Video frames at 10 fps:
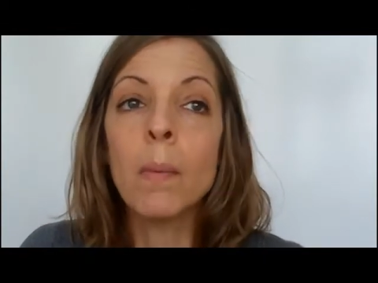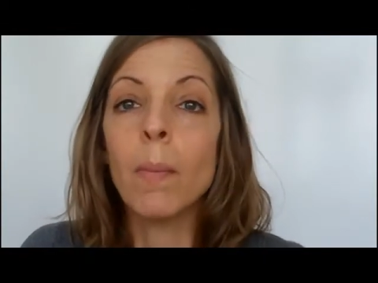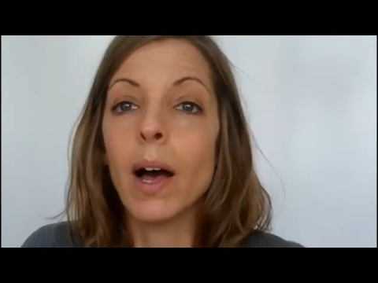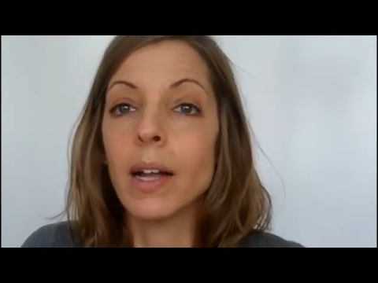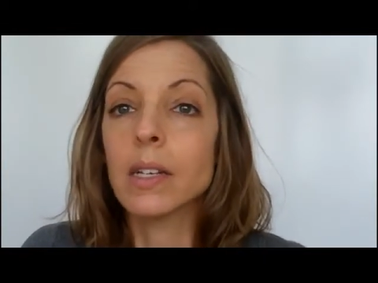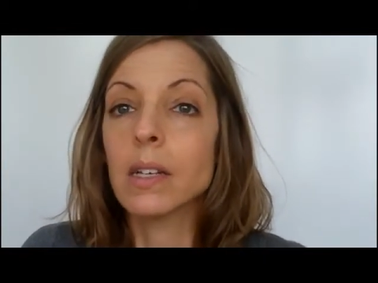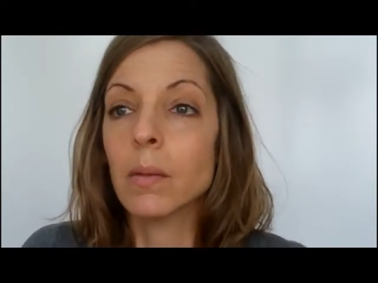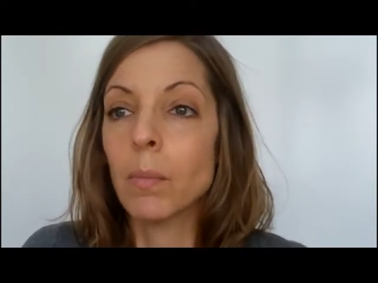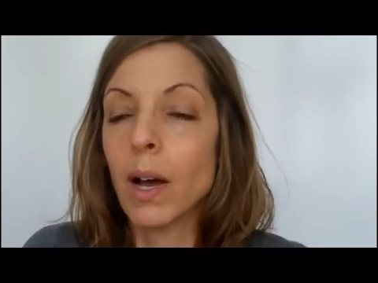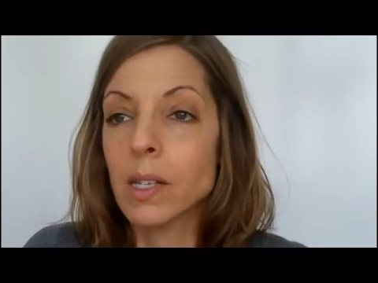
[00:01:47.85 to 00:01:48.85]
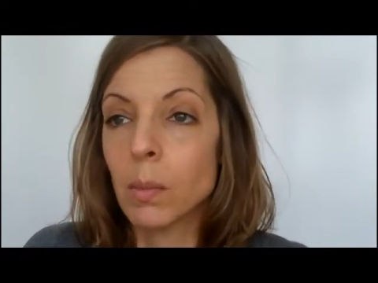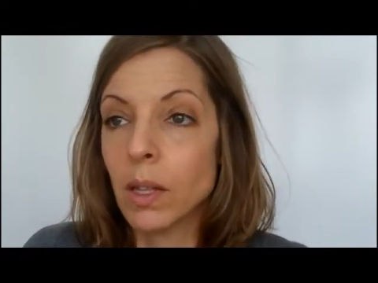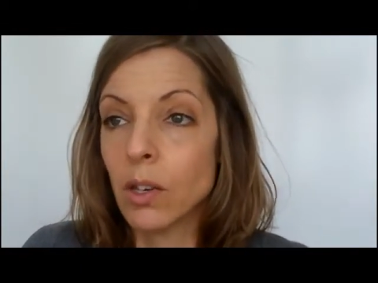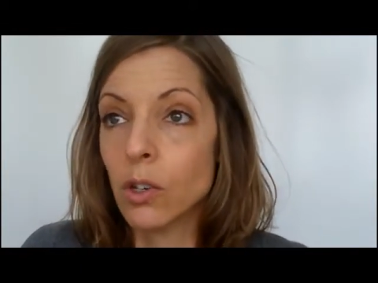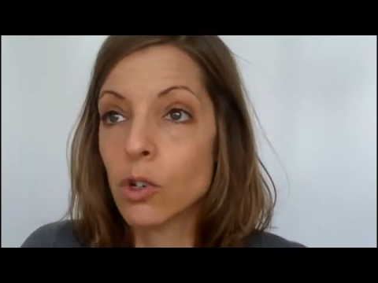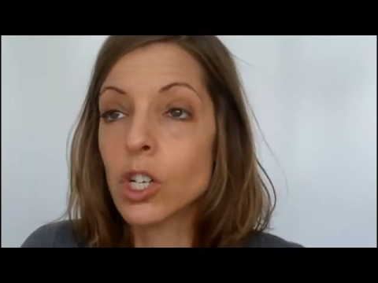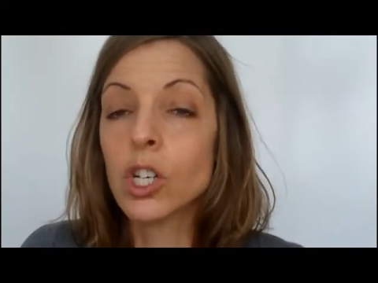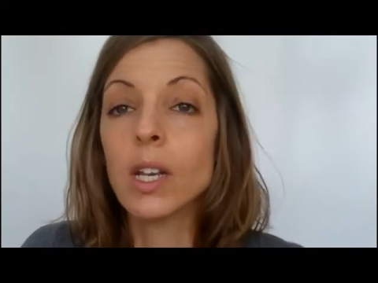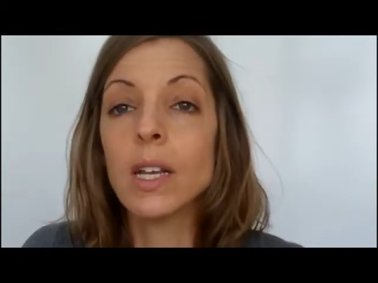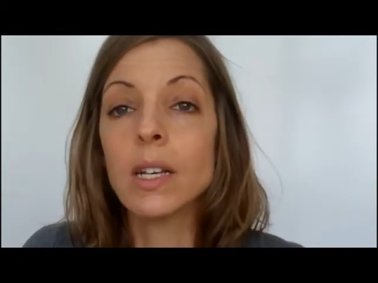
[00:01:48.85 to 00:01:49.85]
but possibly a
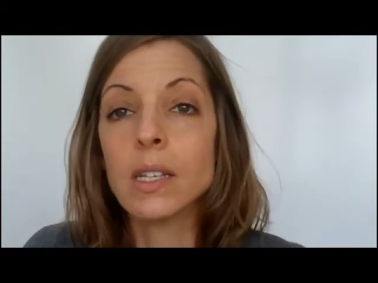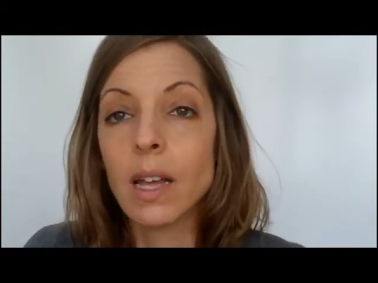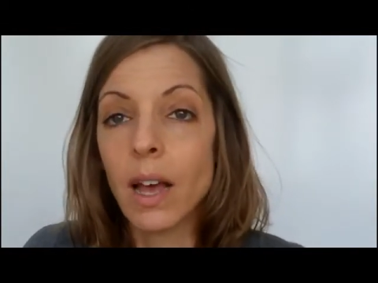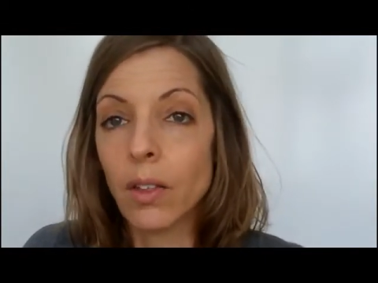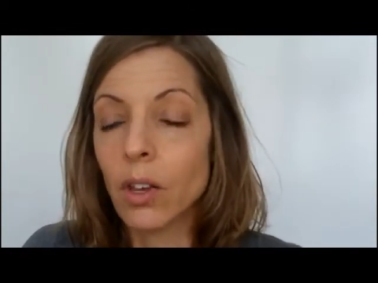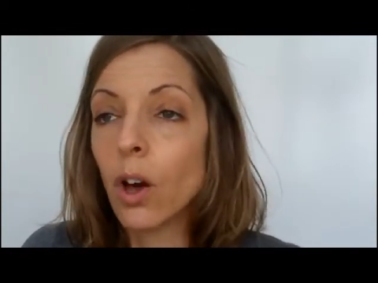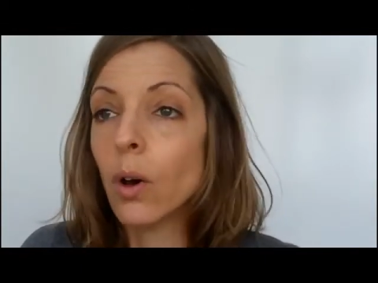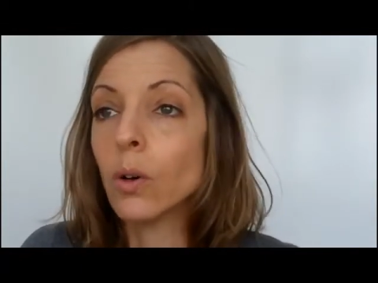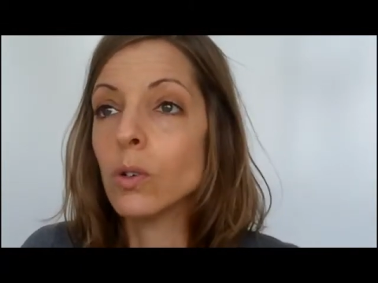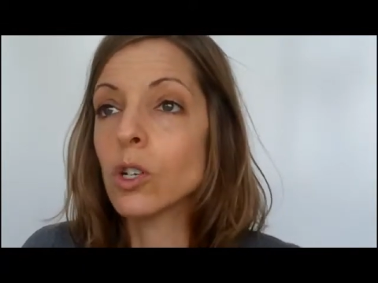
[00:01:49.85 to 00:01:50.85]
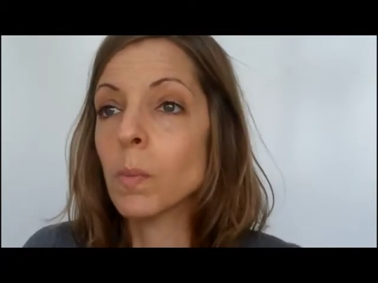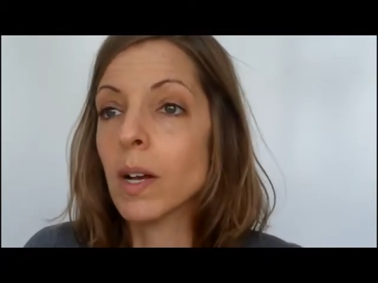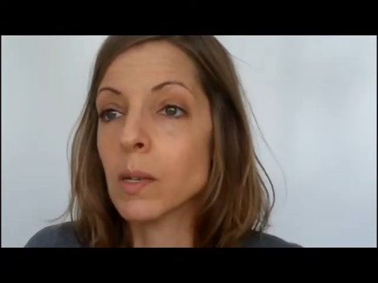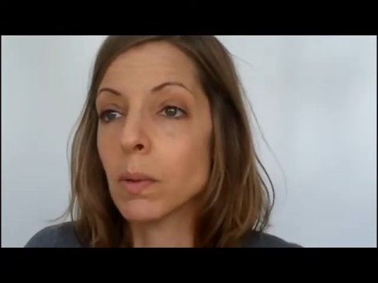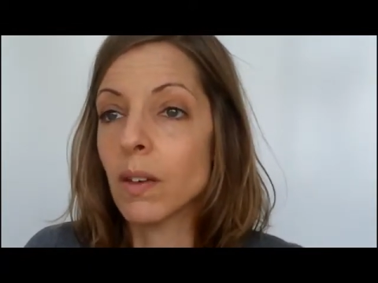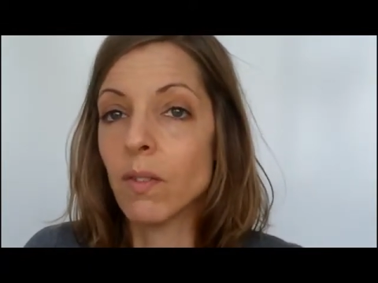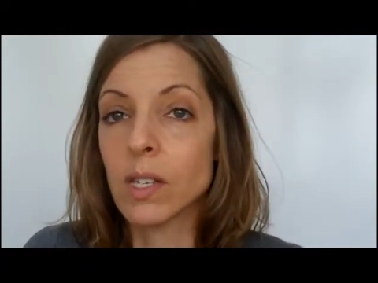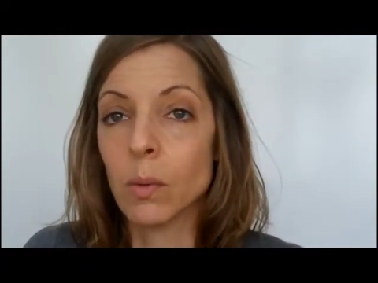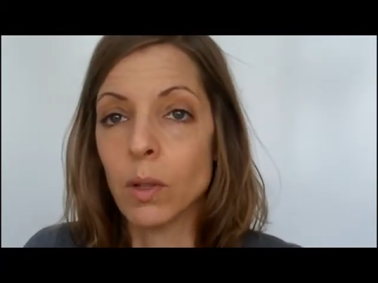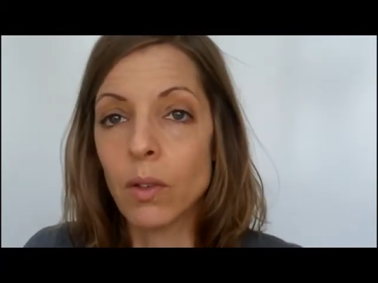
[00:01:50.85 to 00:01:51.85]
nutritionist, a health coach, possibly a
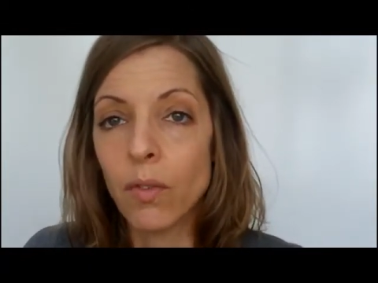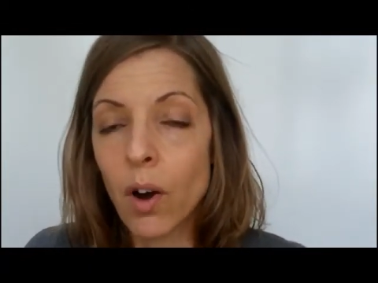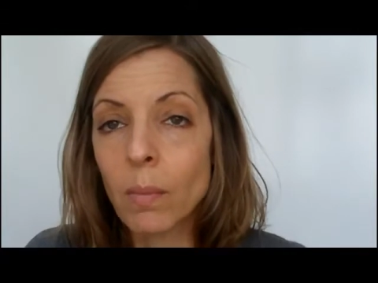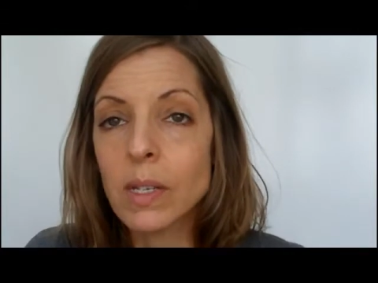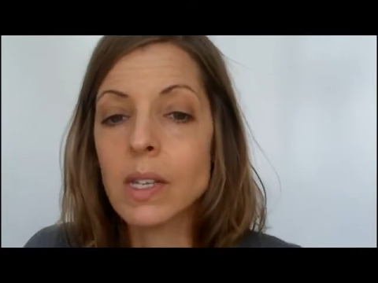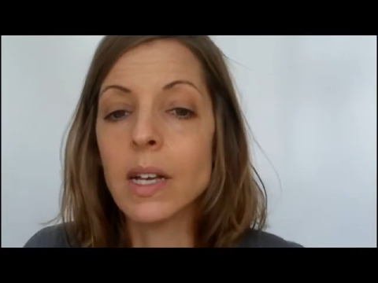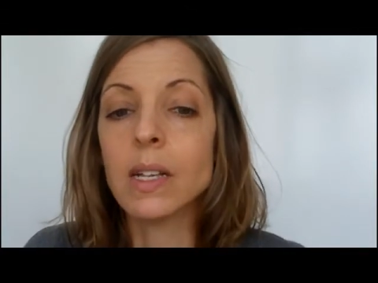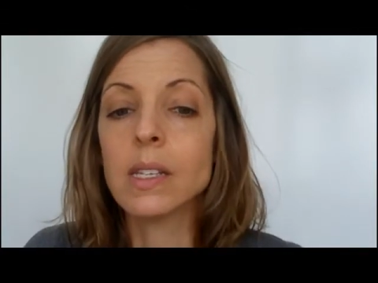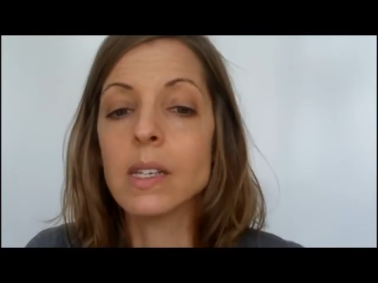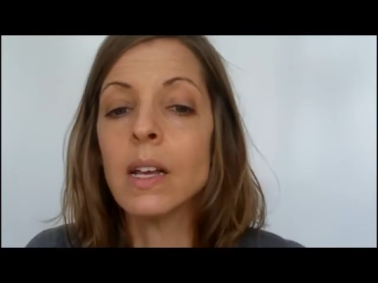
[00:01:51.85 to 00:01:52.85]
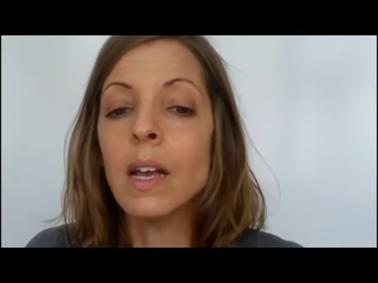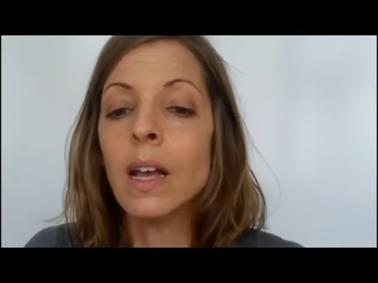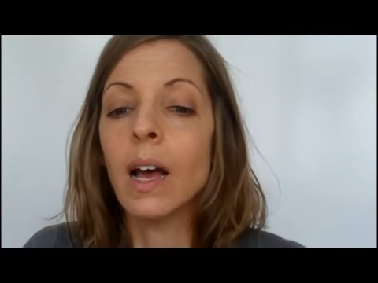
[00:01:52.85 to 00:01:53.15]
visit with the pharmacist.